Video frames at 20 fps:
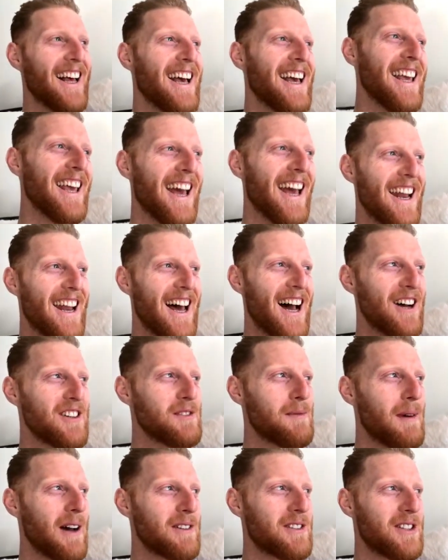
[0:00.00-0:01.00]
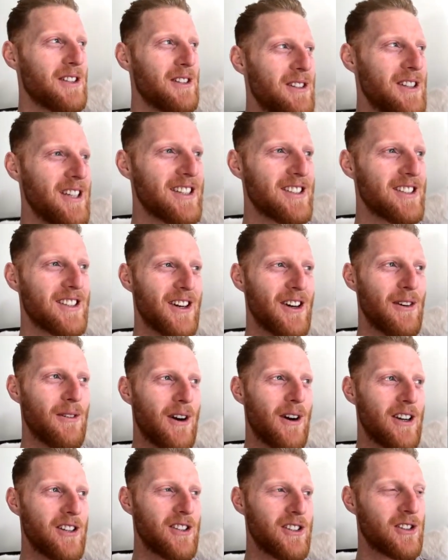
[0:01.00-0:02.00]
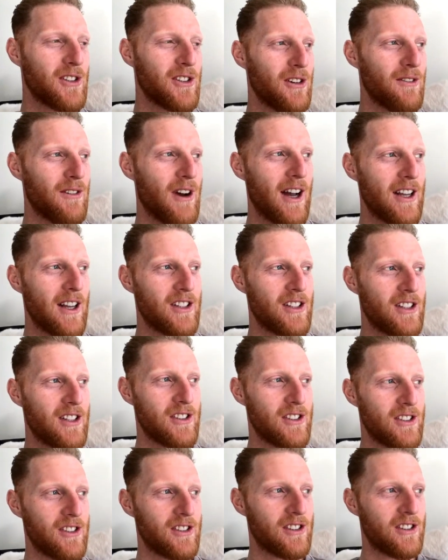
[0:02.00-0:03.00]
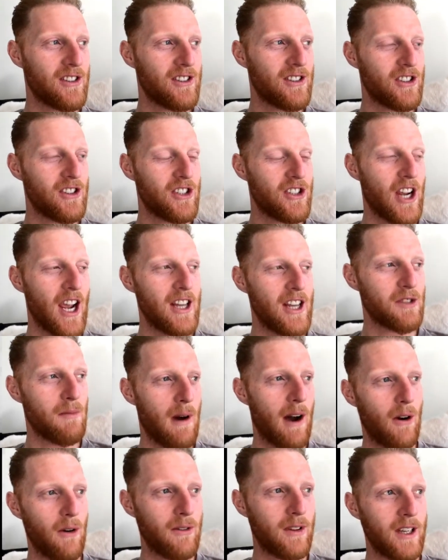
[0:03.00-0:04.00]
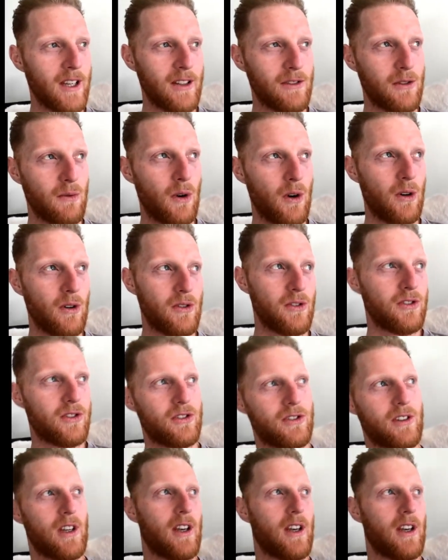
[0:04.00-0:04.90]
Yeah, no, it was about 2 years ago where I just changed my whole thinking towards,